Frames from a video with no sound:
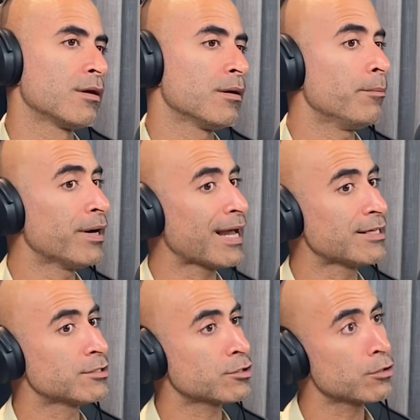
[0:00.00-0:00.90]
But I
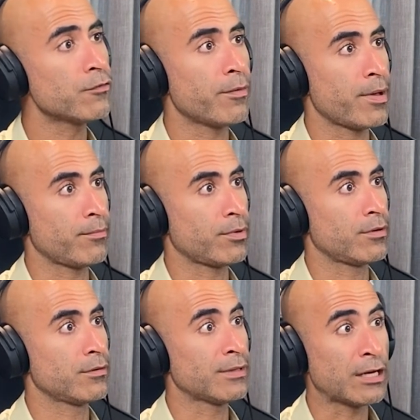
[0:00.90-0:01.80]
still remember
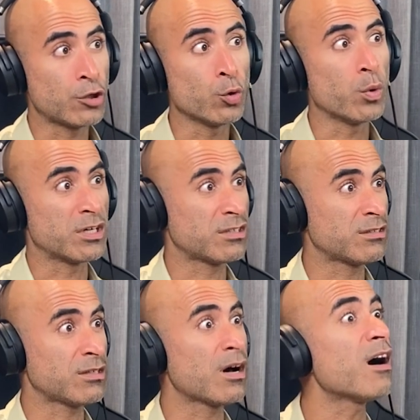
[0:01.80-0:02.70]
that you were
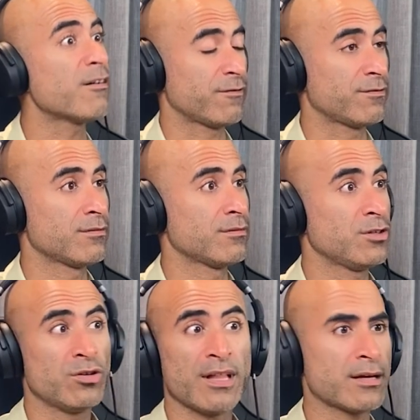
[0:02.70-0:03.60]
tough. You're
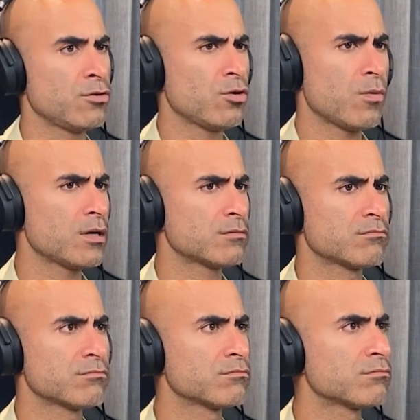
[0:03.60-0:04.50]
like, you know what?
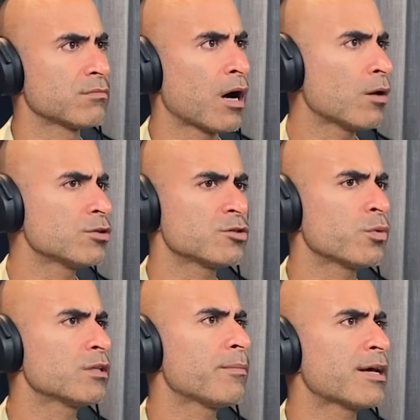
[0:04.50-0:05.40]
I'll just wear
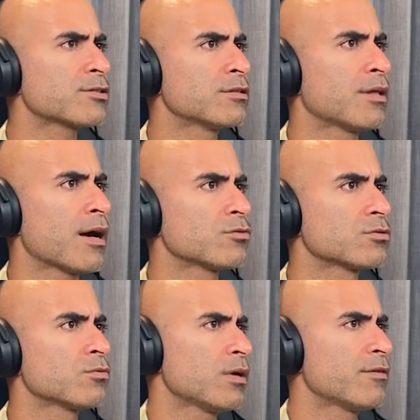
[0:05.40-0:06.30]
the mask in the house,
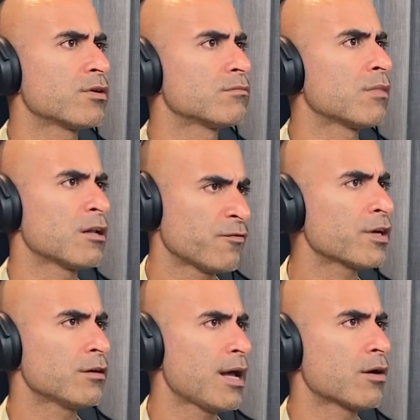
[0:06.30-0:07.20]
whatever. I'll figure
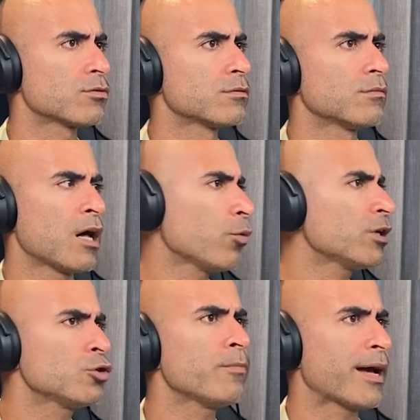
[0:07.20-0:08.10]
it out. I'll wear
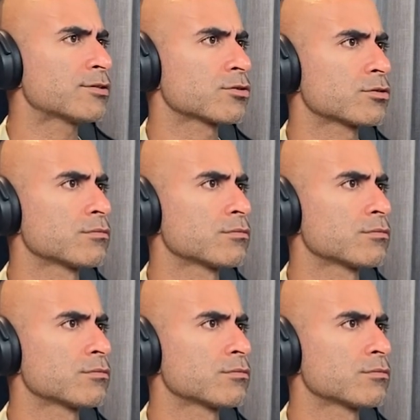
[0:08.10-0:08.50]
two masks.